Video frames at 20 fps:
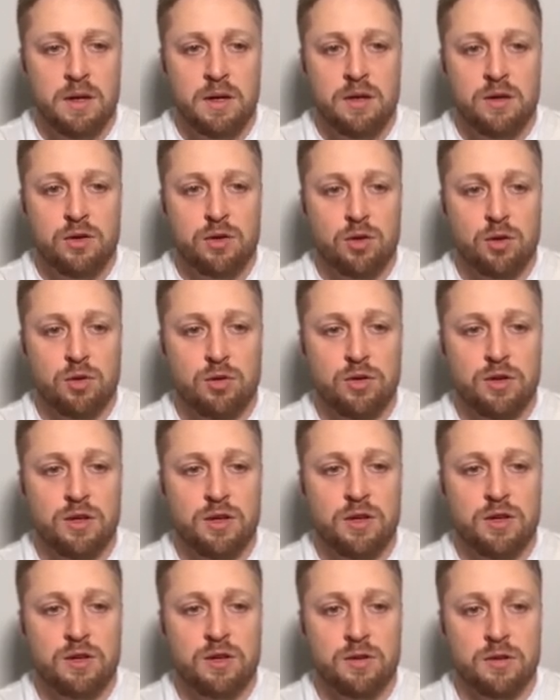So
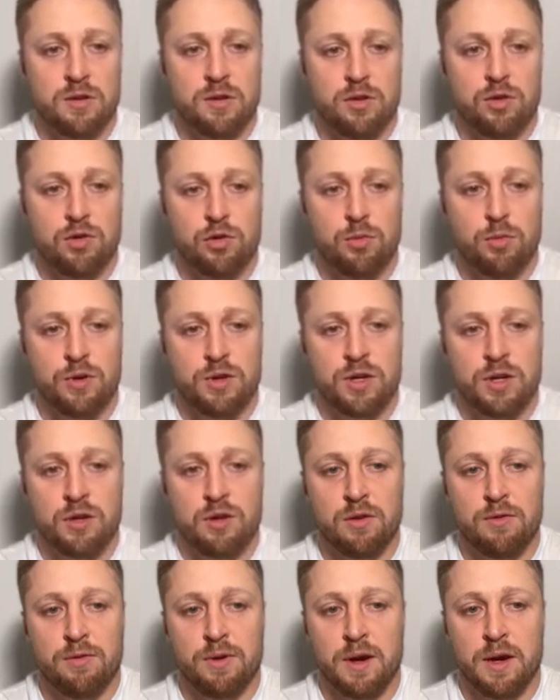this is Turbo
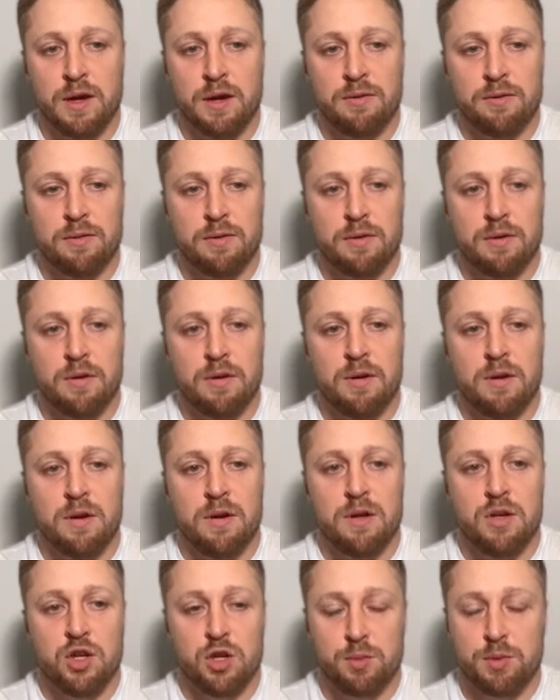3.5,
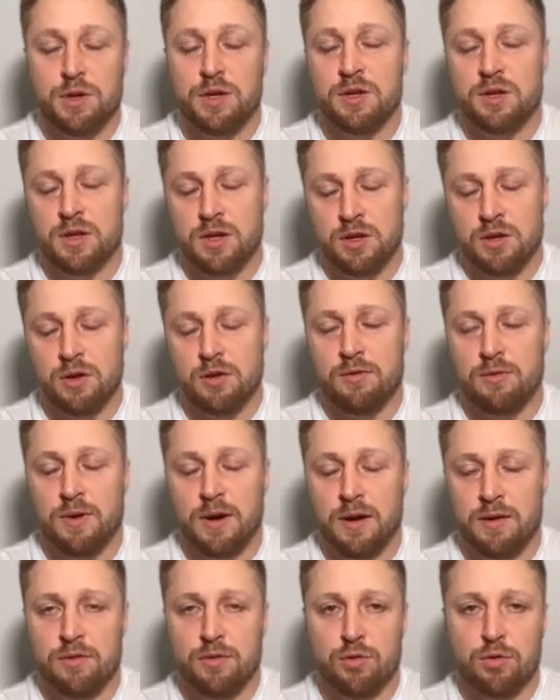GPT
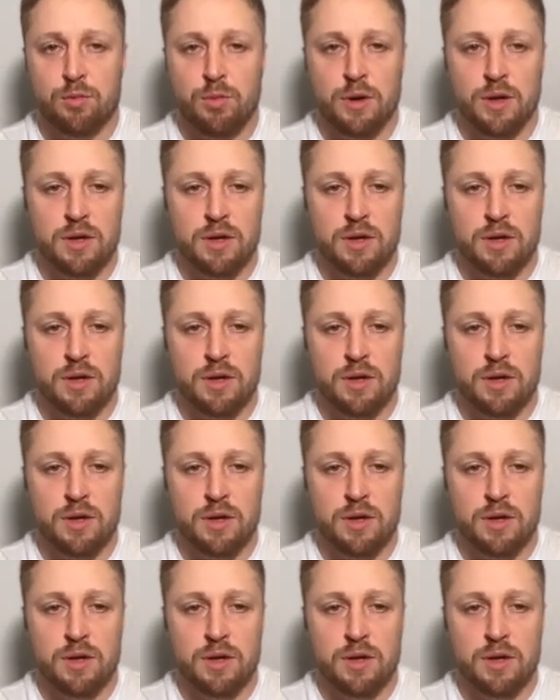3.5 Turbo.